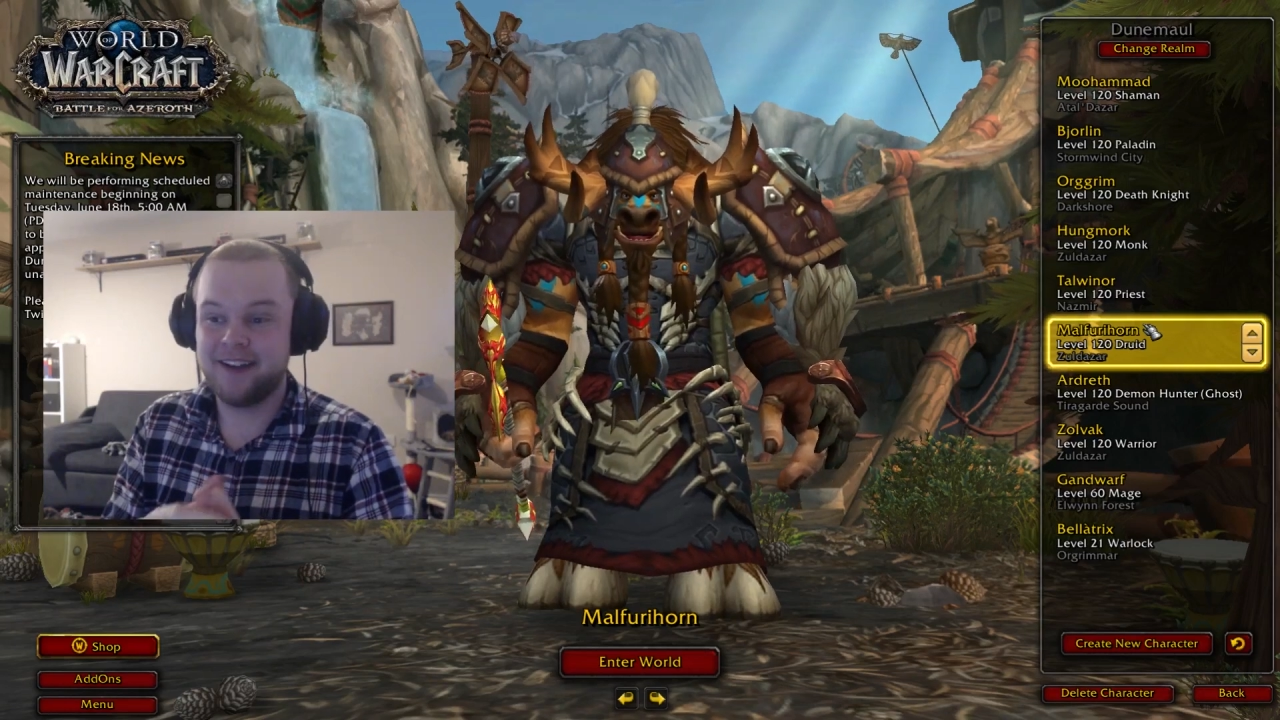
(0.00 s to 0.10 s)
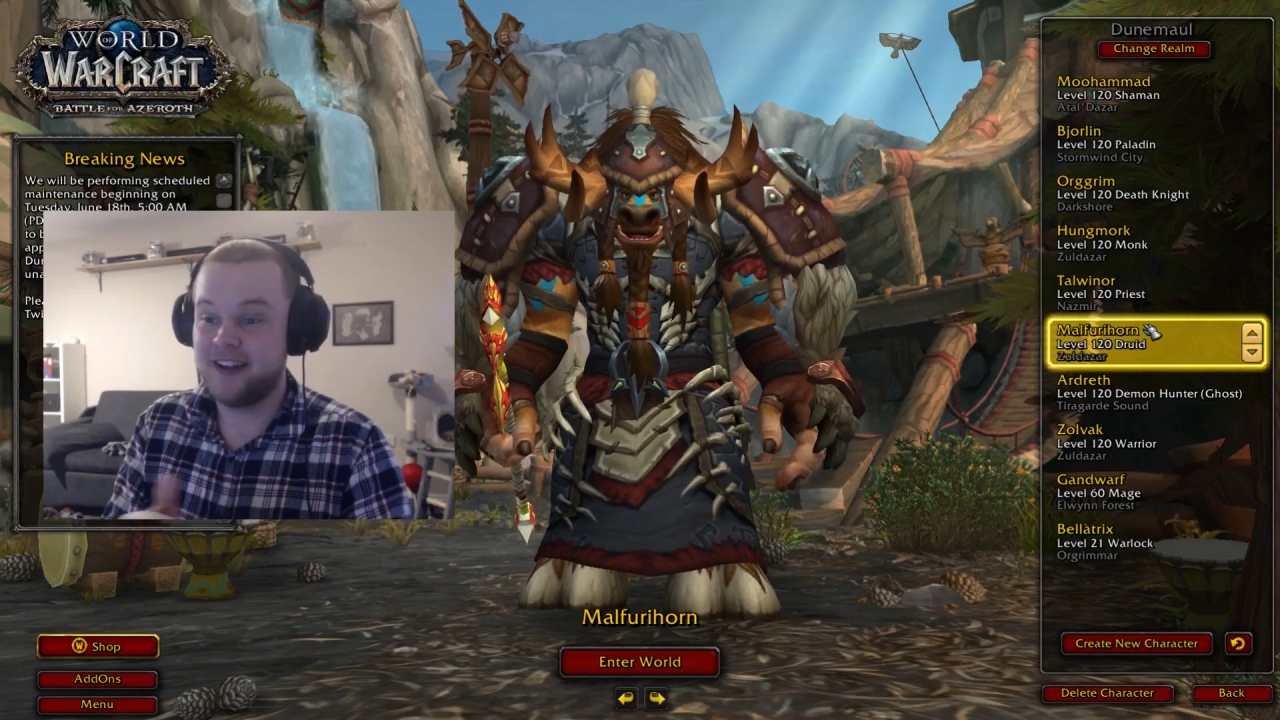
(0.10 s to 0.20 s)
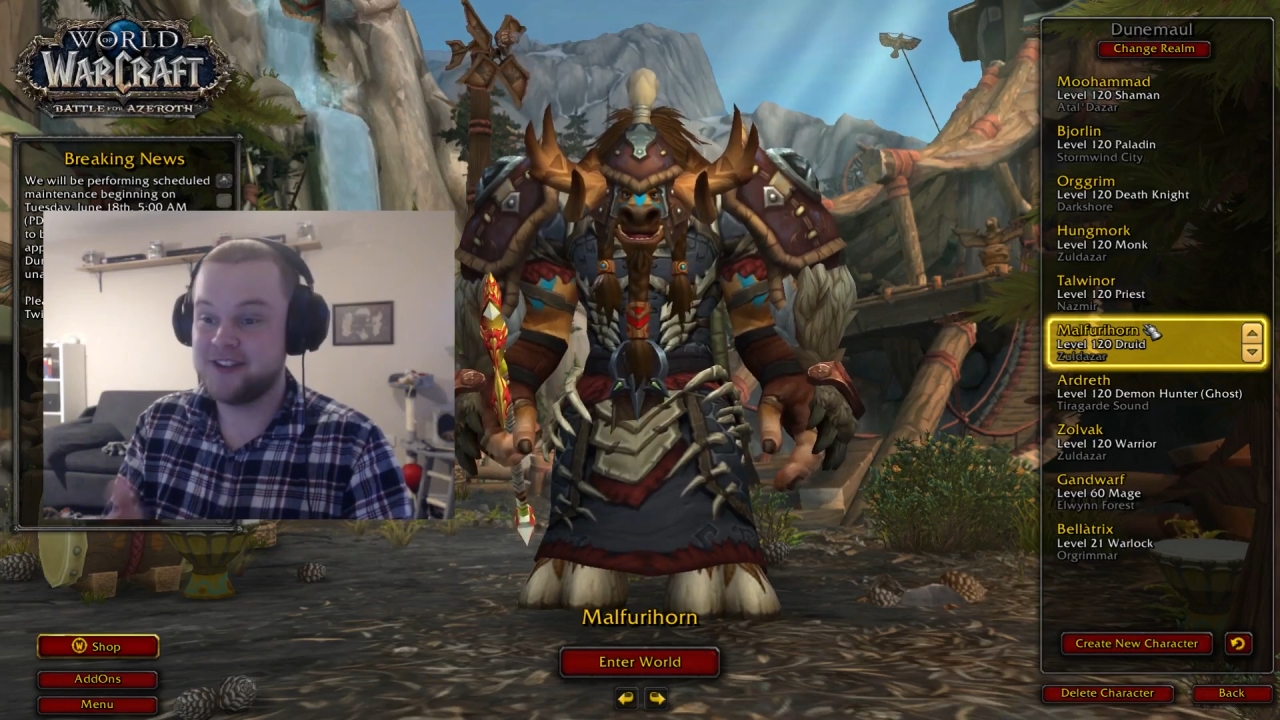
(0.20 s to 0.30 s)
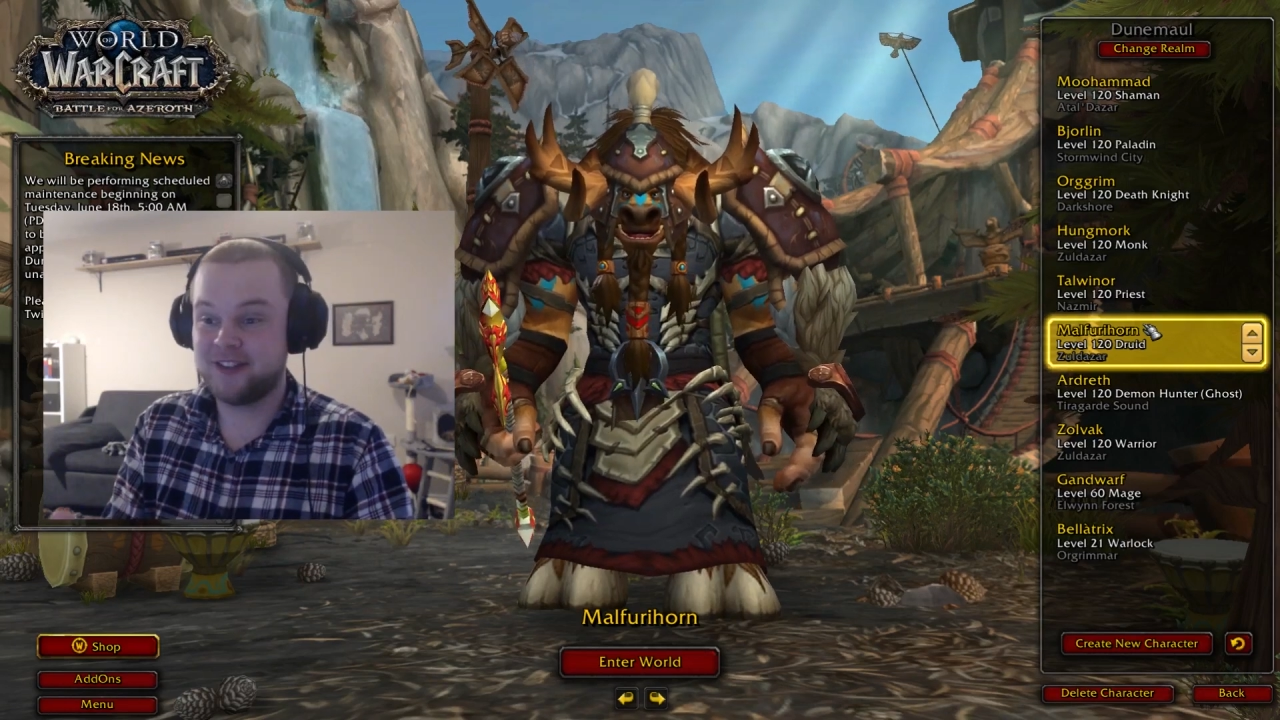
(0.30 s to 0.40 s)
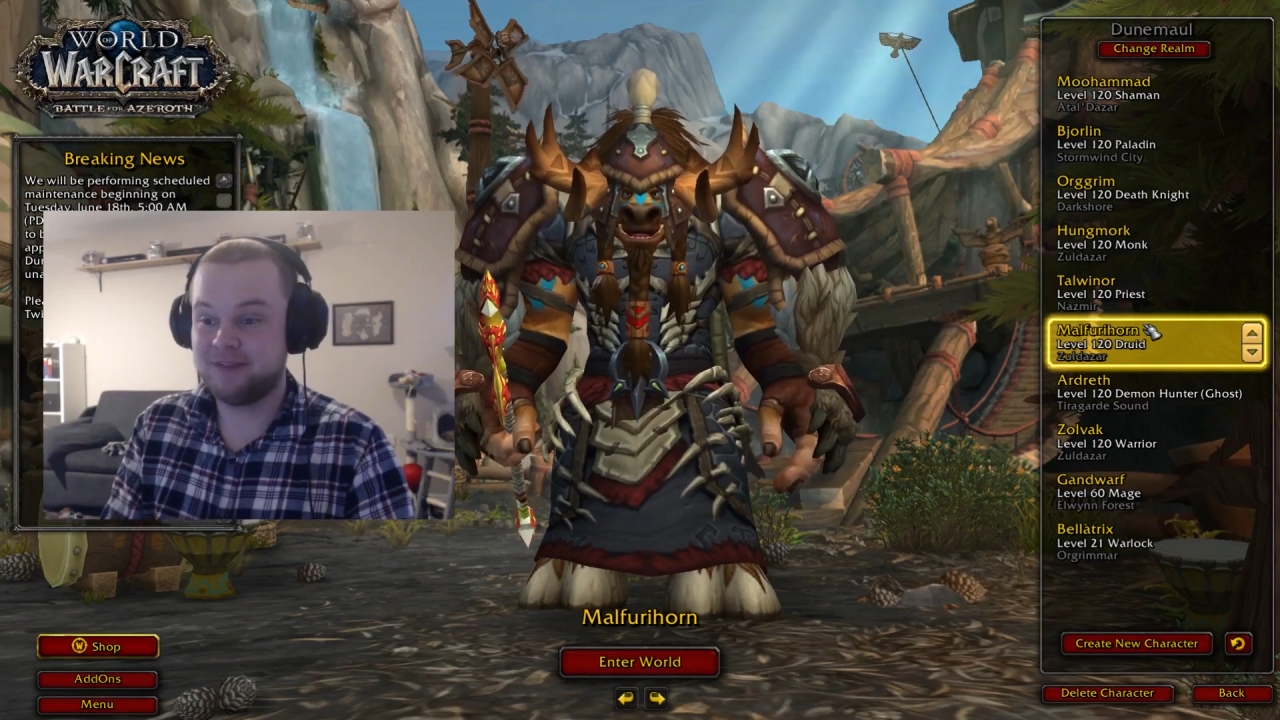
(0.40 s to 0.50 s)
I
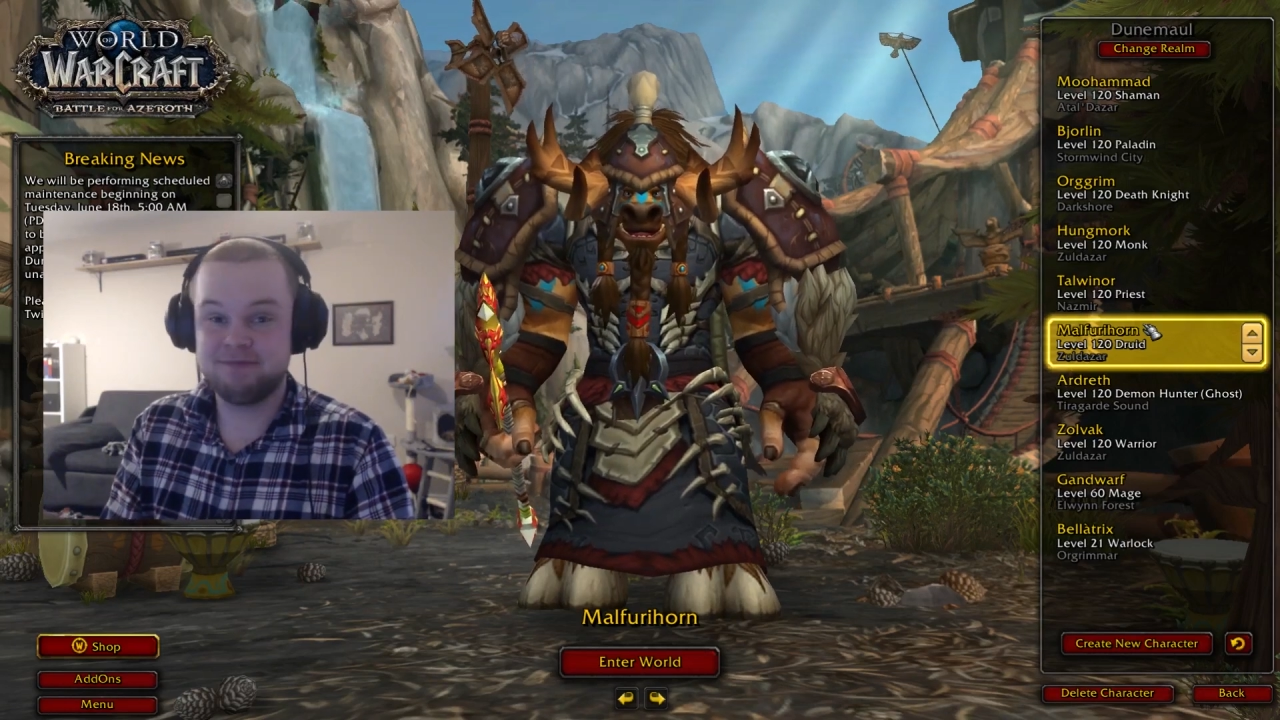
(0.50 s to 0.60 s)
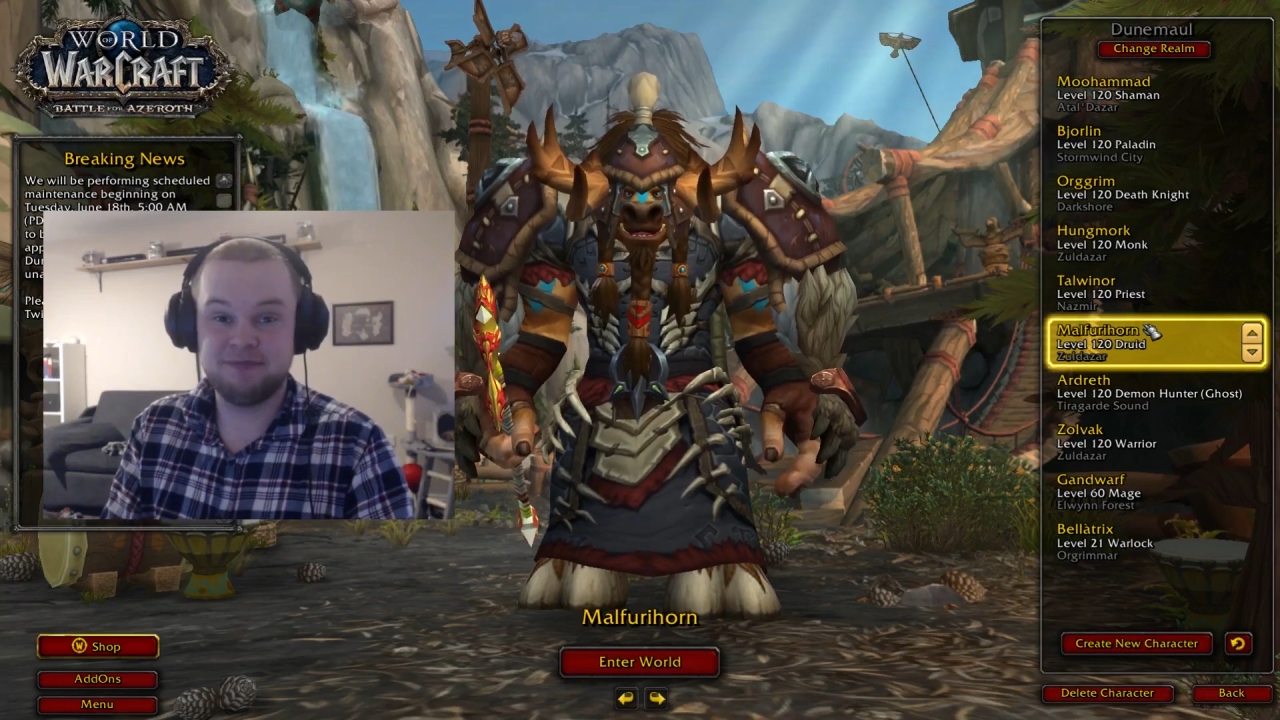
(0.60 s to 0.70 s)
just